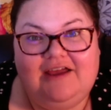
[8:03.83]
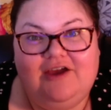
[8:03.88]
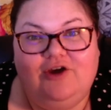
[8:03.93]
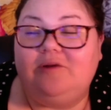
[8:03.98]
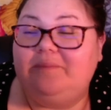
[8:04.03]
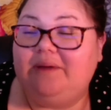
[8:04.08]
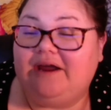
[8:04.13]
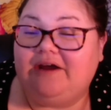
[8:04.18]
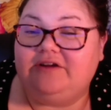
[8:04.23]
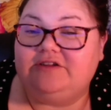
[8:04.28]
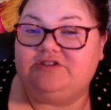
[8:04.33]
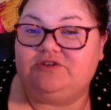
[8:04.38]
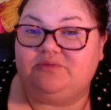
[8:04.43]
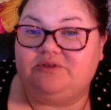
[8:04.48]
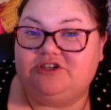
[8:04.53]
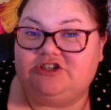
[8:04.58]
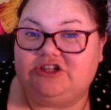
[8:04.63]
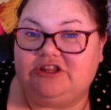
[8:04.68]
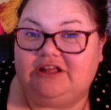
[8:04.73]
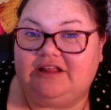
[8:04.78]
Her parents
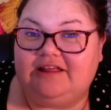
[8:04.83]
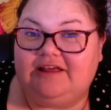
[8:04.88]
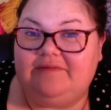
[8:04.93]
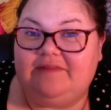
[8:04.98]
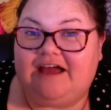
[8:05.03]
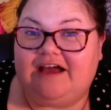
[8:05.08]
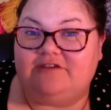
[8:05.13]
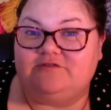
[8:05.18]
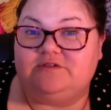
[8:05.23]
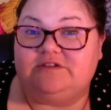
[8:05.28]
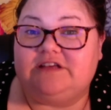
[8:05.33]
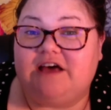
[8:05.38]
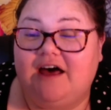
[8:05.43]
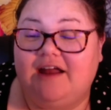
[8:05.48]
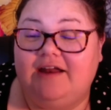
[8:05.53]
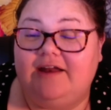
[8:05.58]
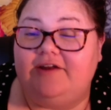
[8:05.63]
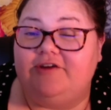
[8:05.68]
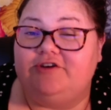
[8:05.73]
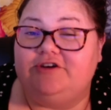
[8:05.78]
originally claimed the house was
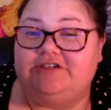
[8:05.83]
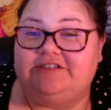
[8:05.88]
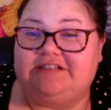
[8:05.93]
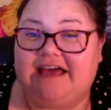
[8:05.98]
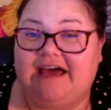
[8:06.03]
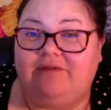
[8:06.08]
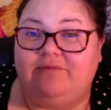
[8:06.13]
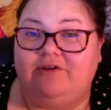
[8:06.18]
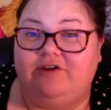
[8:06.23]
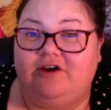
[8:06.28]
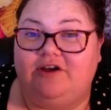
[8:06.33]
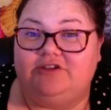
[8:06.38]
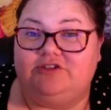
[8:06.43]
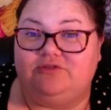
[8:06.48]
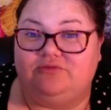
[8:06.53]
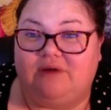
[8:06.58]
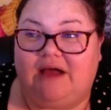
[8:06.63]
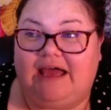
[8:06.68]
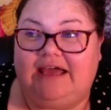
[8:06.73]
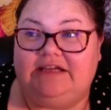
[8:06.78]
haunted, and her dad went on to
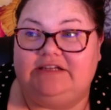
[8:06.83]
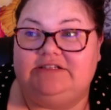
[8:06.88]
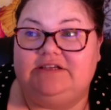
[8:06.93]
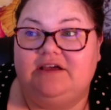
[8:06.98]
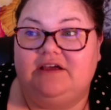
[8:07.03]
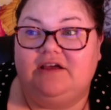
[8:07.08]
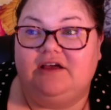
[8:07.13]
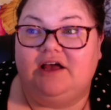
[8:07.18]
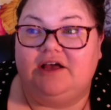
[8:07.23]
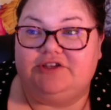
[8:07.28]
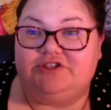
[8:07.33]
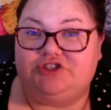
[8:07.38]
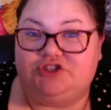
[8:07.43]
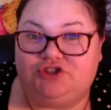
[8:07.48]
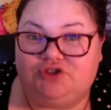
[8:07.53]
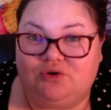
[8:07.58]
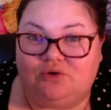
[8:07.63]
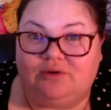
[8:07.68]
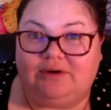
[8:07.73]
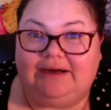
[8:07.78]
write a
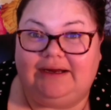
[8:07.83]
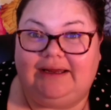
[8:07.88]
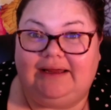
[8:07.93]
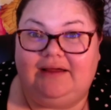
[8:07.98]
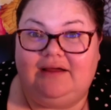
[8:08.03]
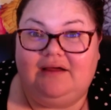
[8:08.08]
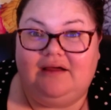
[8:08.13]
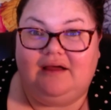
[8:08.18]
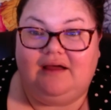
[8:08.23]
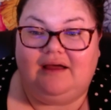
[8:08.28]
story